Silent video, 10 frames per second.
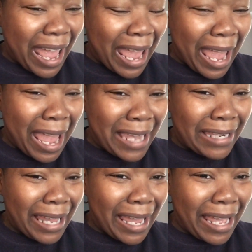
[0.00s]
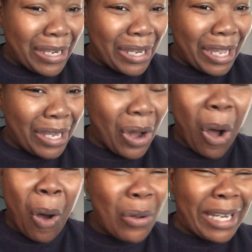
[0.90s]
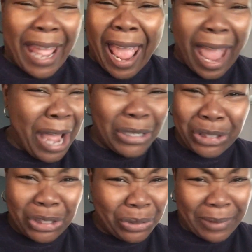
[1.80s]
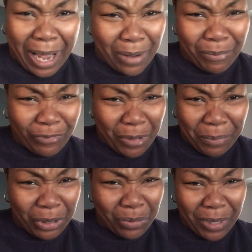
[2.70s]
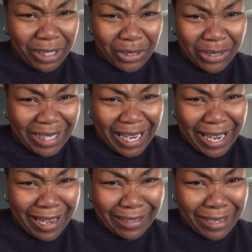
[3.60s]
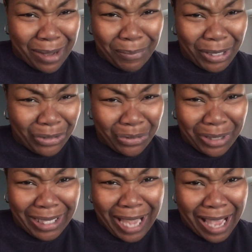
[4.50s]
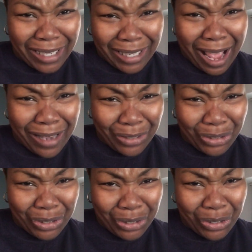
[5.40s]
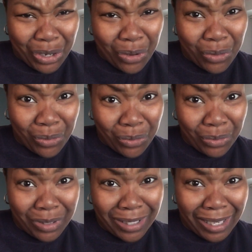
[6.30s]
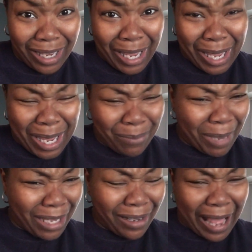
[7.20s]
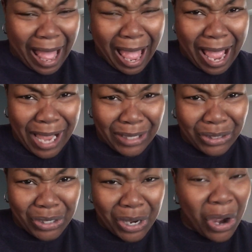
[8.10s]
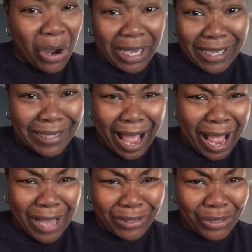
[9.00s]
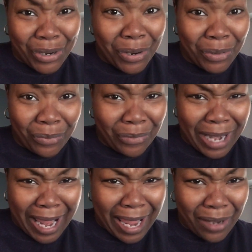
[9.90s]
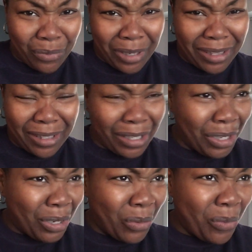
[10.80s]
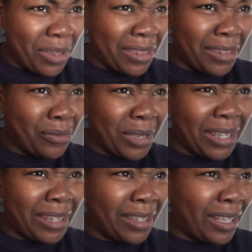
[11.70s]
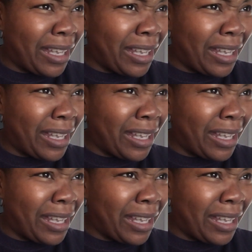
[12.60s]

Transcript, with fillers: and and and holy hell shoot out from between your legs up into the gynecologist's nose and make her eyes or his eyes turn red with with with